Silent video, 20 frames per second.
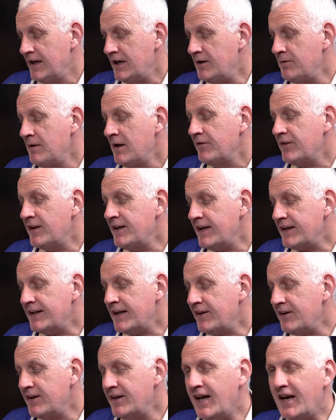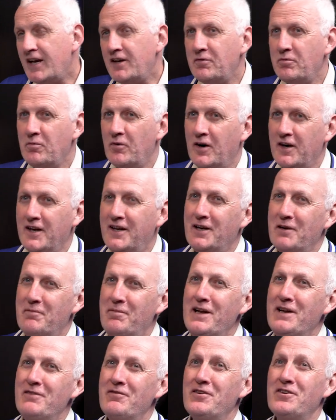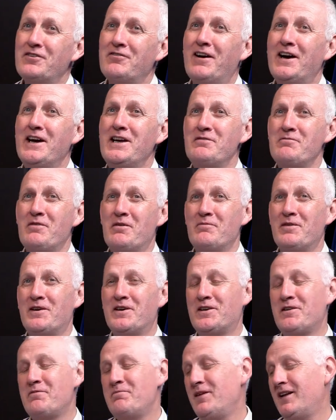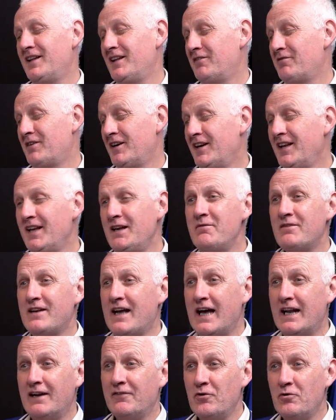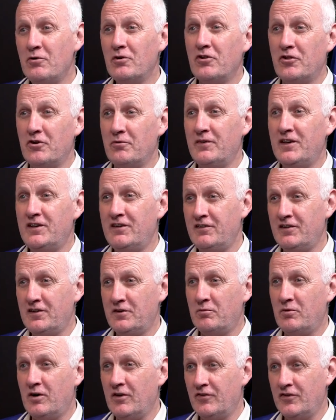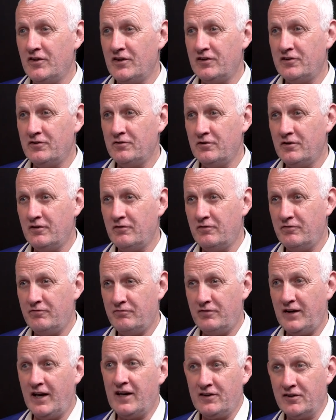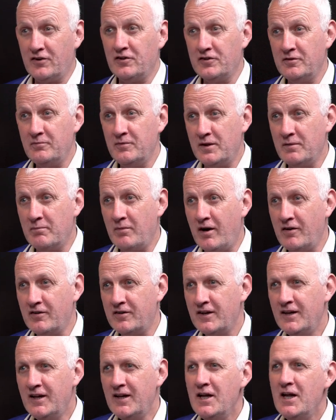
Now the next one is a bit of a strange one because I picked this one, and he was out of all of them. This is the one that sort of excited me the most.